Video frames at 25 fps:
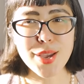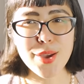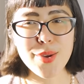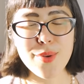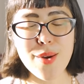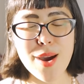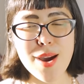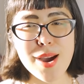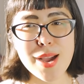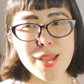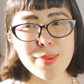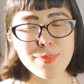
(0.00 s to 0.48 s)

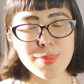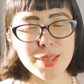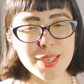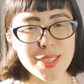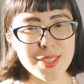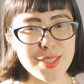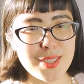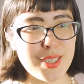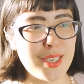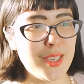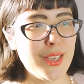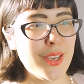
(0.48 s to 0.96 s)
So I'm
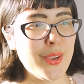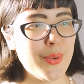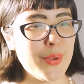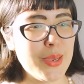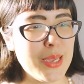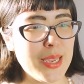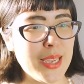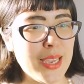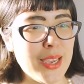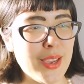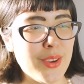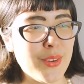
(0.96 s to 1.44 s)

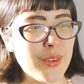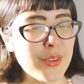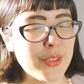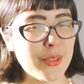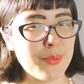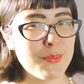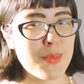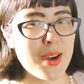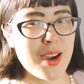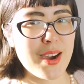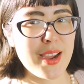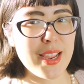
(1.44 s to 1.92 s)
continuing
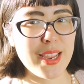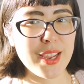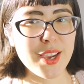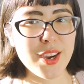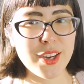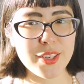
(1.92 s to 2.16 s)
on my